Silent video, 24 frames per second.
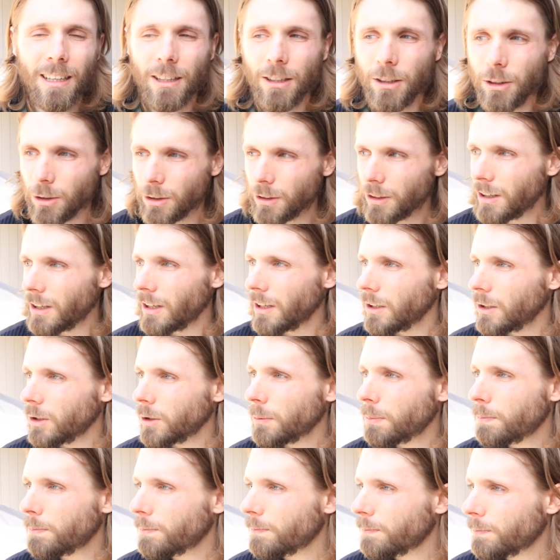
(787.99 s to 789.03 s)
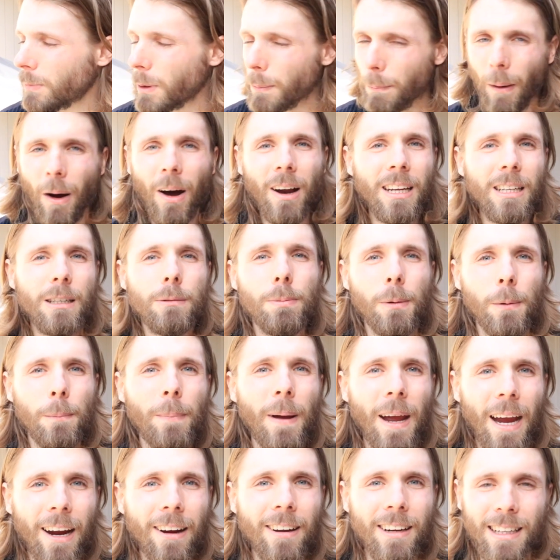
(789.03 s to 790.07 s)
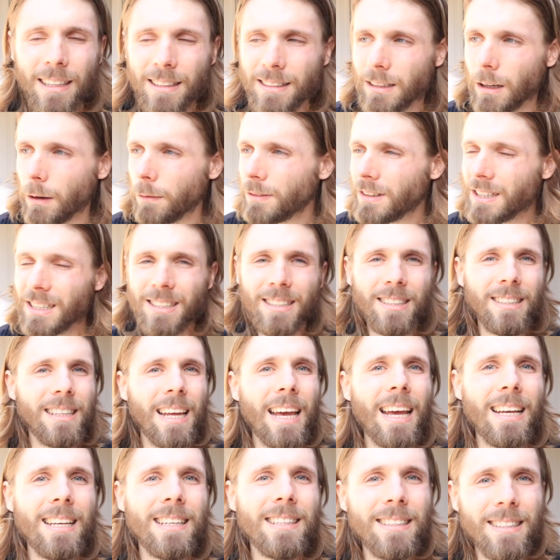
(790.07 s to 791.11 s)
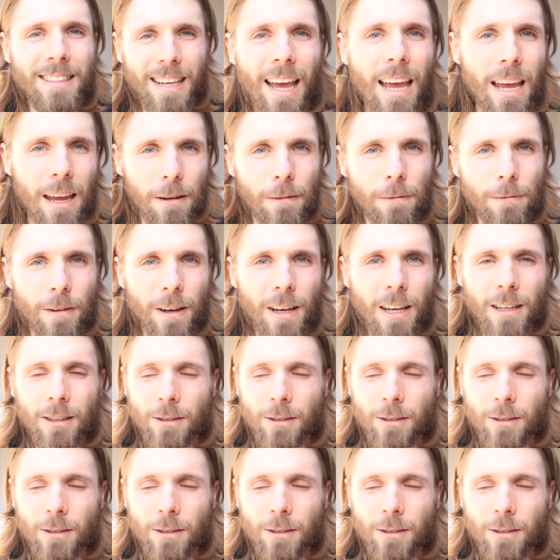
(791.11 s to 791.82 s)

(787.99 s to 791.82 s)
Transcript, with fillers: Your your the body's preparing itself to stay safe.